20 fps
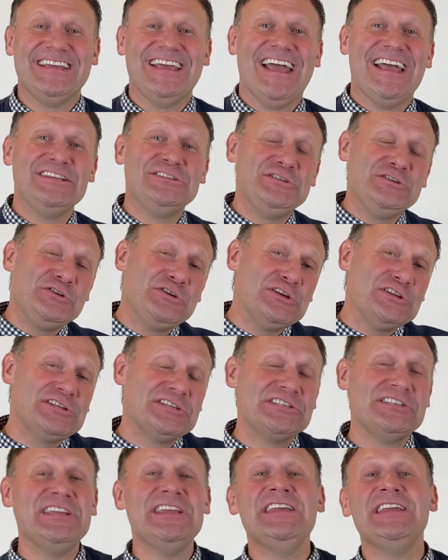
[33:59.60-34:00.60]
as you can
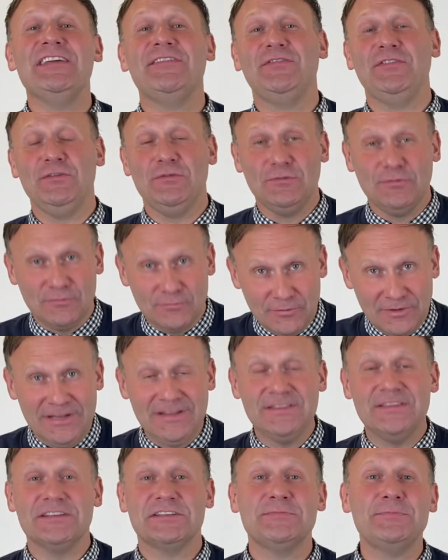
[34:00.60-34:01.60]
see, if you
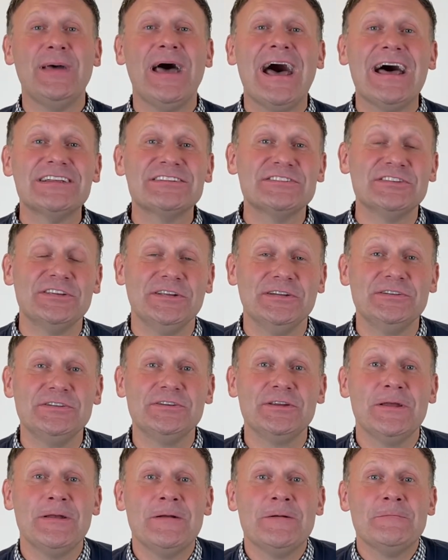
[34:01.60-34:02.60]
read this
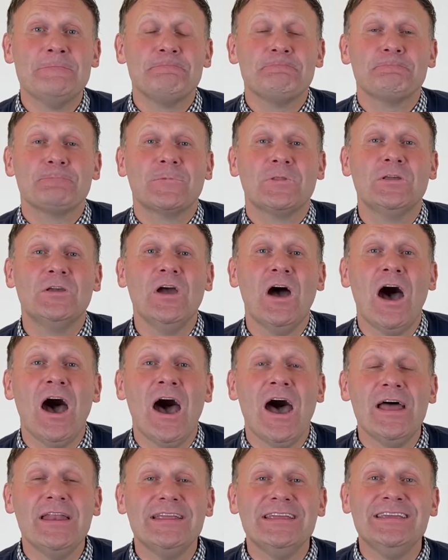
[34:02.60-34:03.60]
passage,
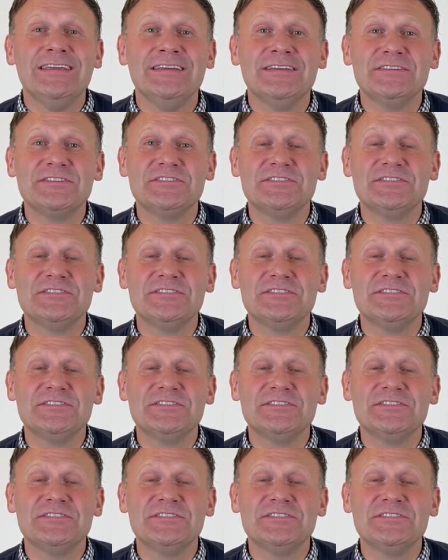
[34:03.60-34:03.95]
God is